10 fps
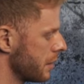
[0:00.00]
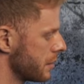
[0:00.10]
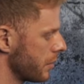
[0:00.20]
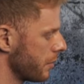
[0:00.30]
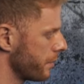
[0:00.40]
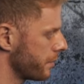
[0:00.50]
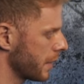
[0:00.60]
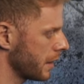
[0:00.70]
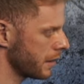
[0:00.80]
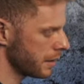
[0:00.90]
So
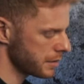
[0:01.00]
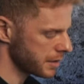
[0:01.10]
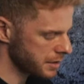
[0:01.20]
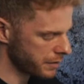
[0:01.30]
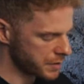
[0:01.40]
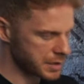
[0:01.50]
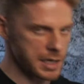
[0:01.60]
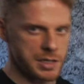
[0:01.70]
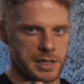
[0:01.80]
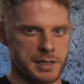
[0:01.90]
6 different
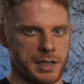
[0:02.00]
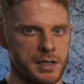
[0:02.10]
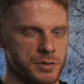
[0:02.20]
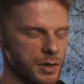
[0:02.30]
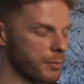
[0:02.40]
stages, let's get into it.